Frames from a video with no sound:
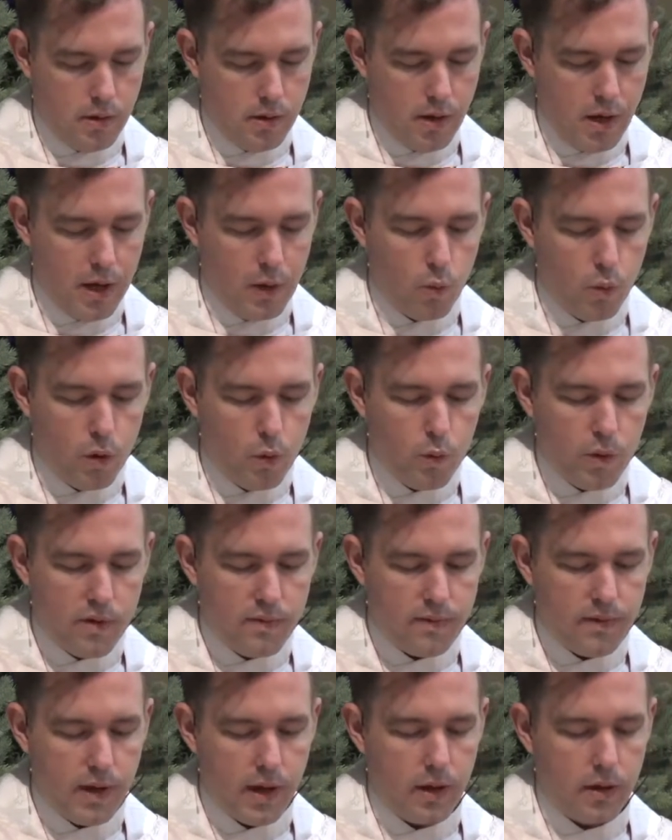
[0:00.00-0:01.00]
And when we
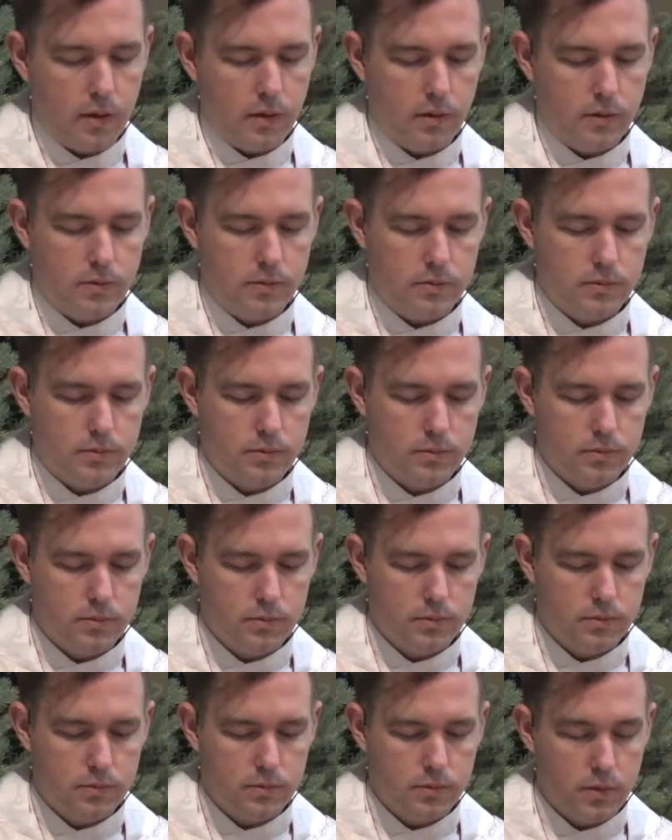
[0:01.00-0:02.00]
fail,
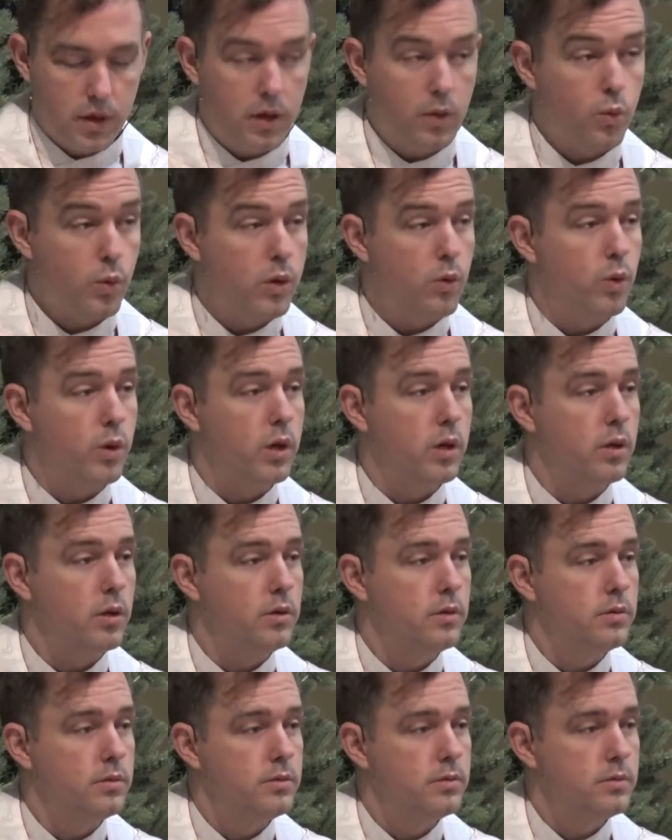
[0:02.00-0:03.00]
and we will,
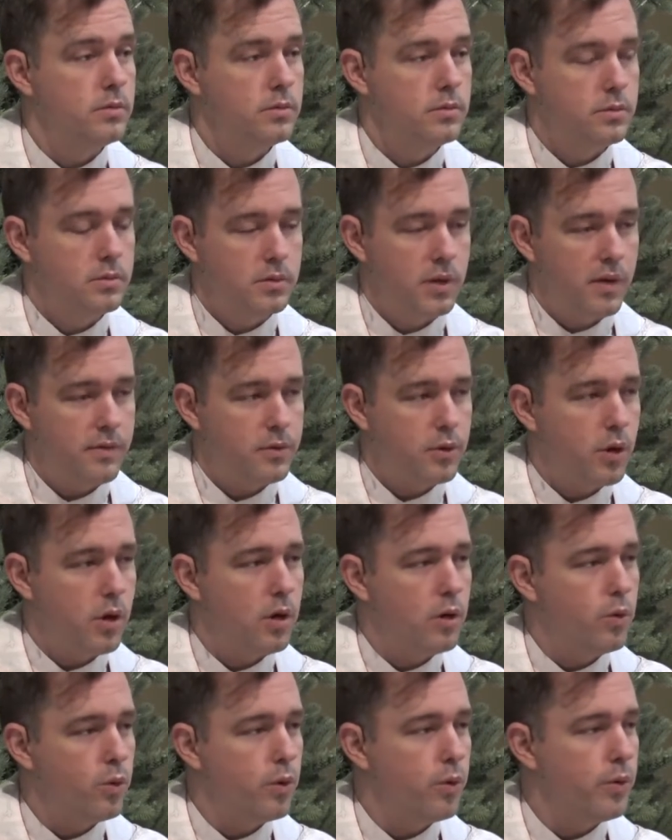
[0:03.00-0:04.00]
after
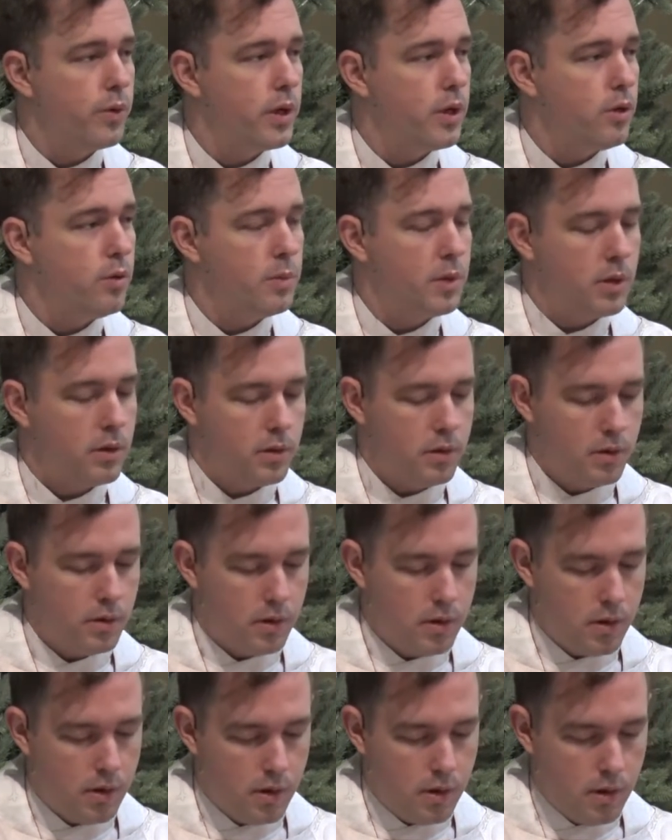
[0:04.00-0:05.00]
all, we're only human,
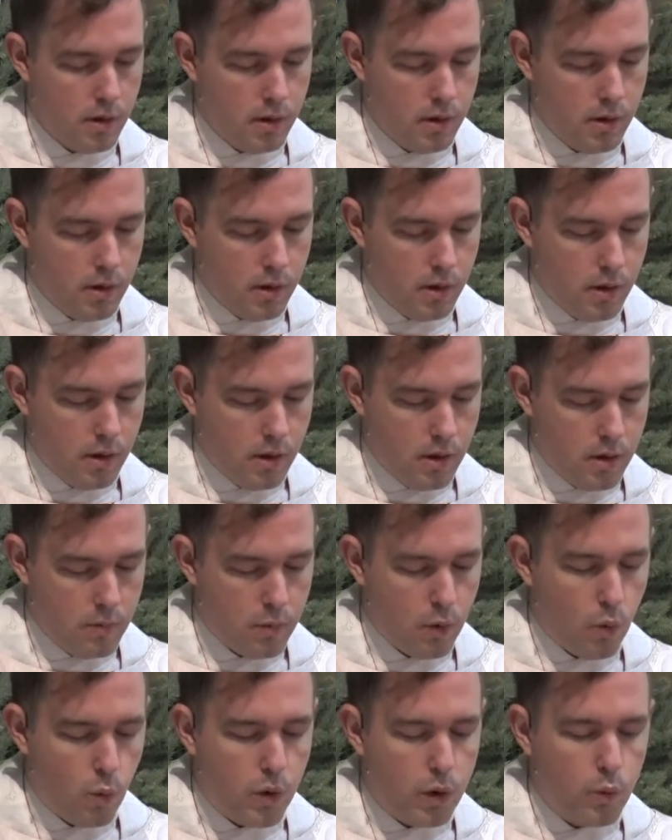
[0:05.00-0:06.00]

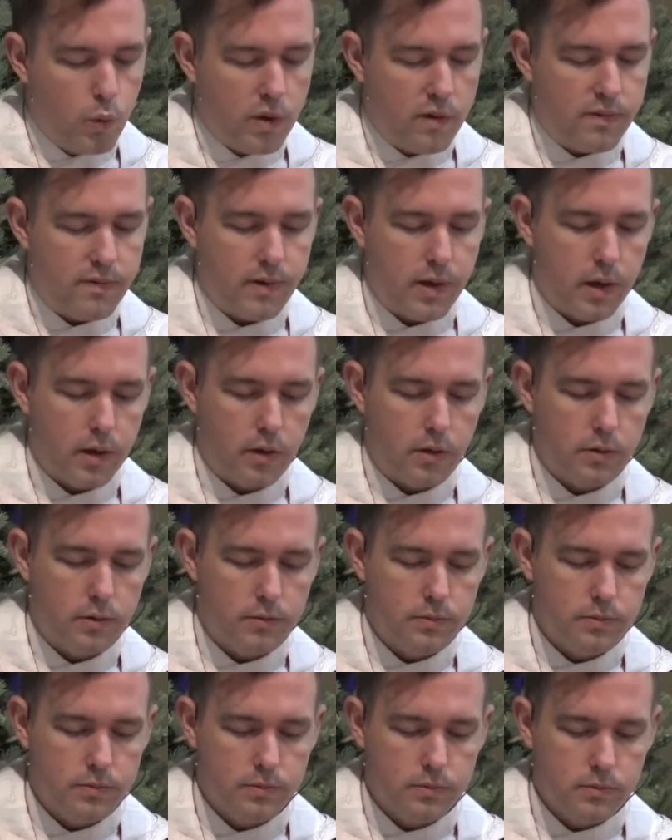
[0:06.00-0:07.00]
but when we fail,
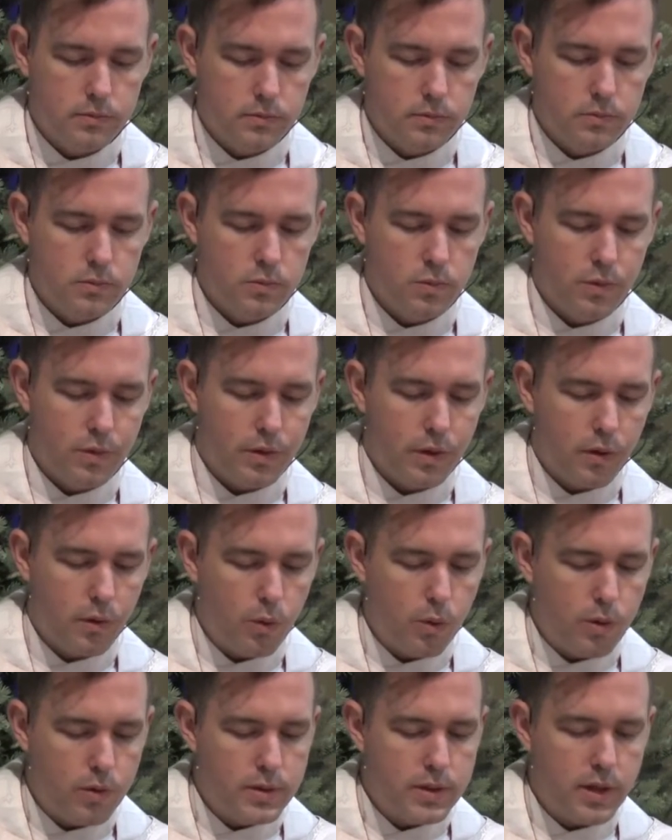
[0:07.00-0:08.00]
with our
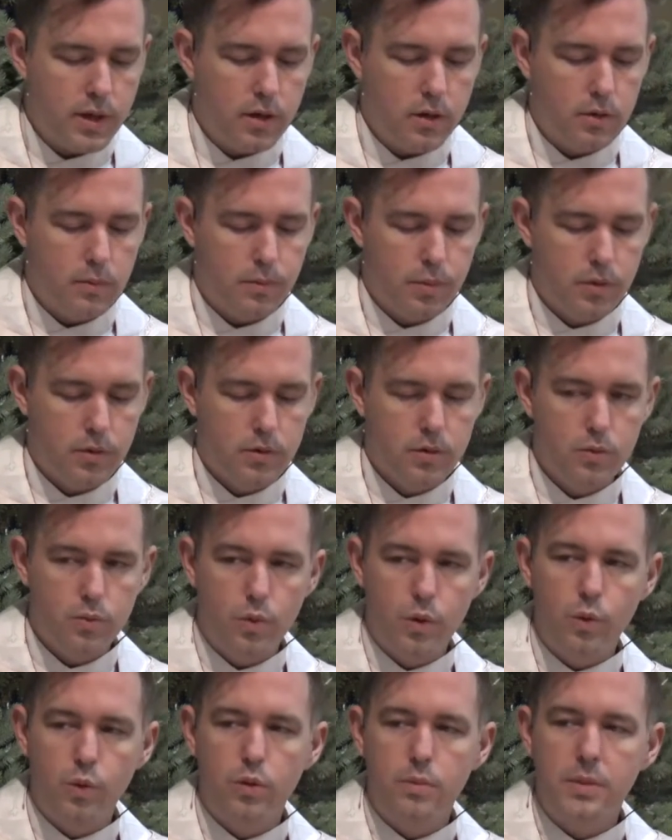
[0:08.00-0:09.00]
Lord's help,
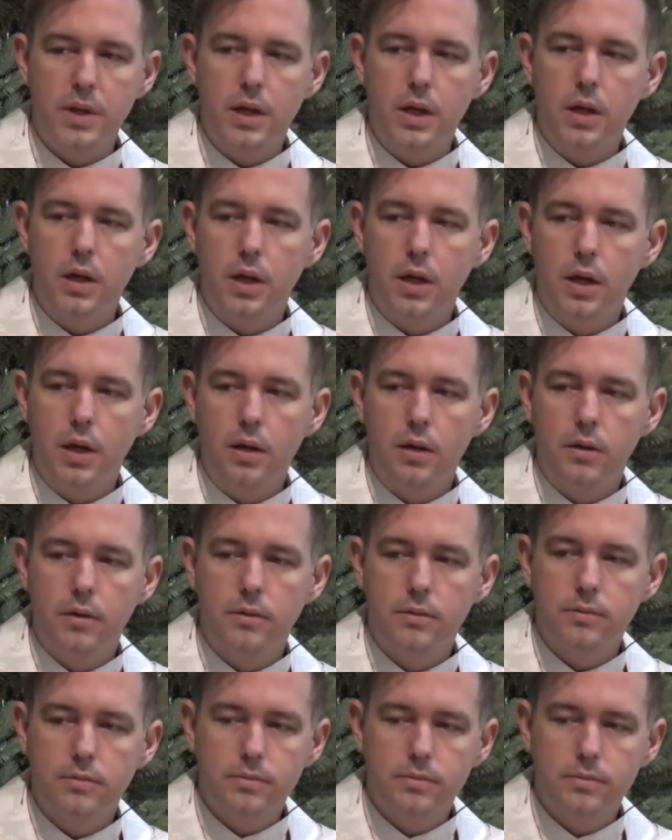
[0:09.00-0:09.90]
we will begin again.